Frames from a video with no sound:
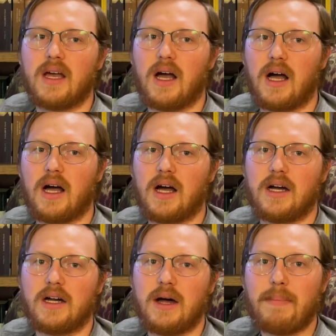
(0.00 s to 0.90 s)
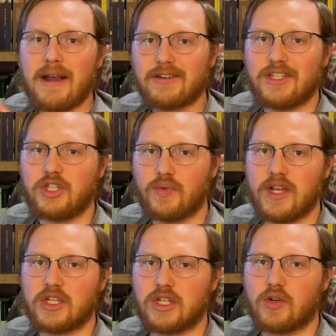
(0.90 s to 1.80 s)
A better
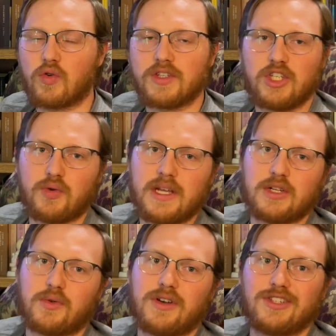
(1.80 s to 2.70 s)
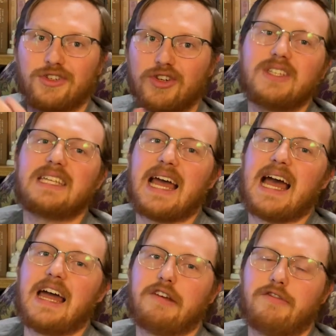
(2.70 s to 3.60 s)
situation, or a situation where it is good to
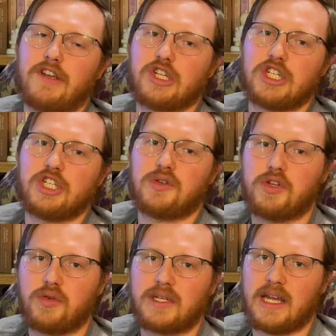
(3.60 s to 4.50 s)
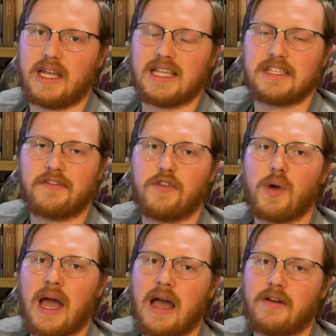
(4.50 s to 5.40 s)
add a fish into a new tank, is if you
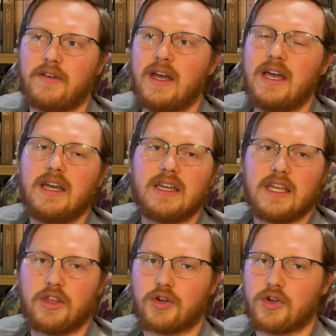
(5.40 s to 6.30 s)
have either,